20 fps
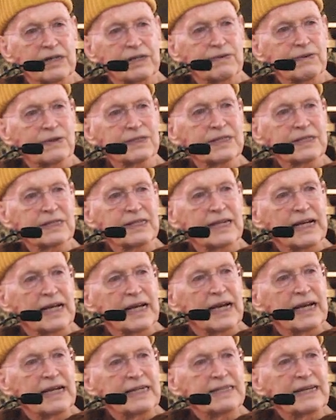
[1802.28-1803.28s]
He wasn't
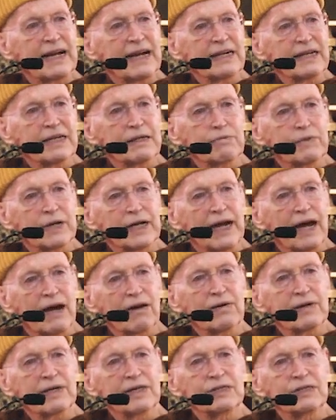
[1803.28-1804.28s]
telling me
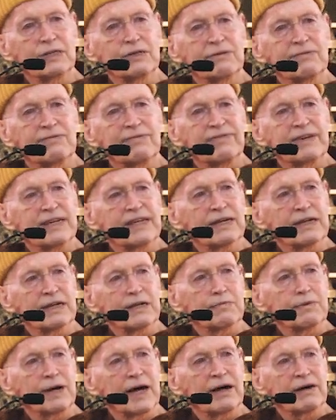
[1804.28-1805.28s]
how I should feel
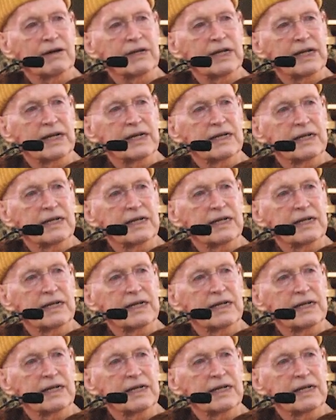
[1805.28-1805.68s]
about it.